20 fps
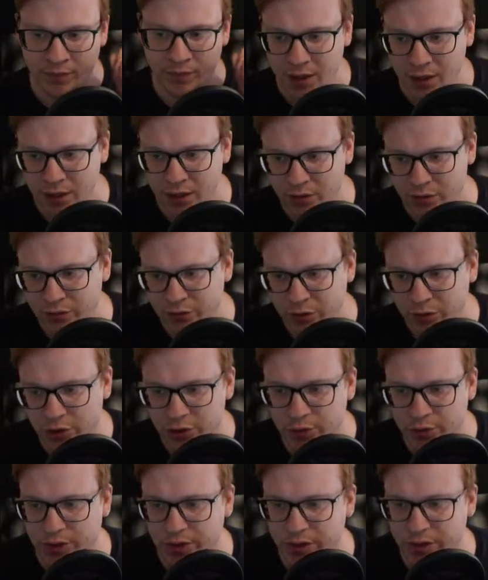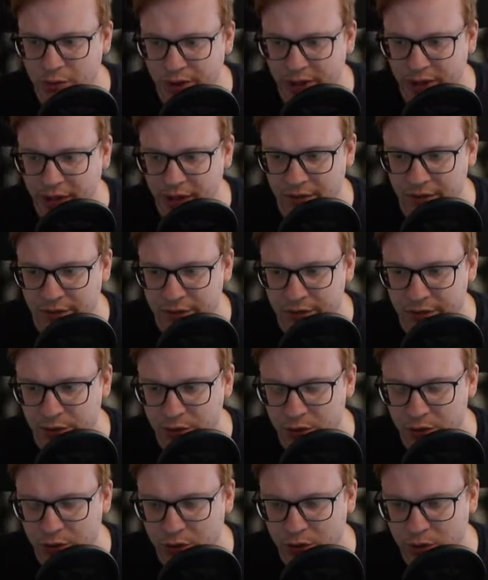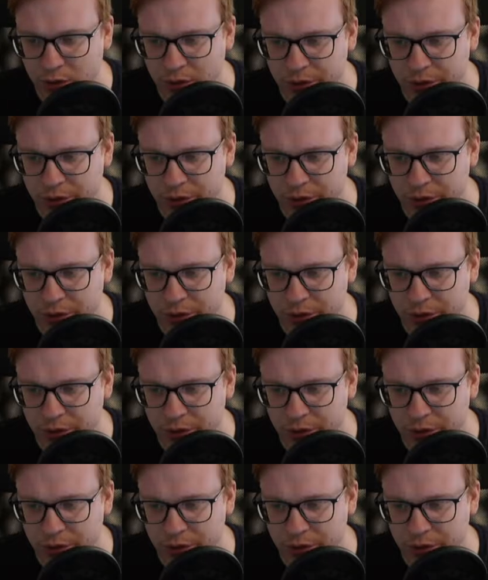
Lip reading: And of course we don't have to call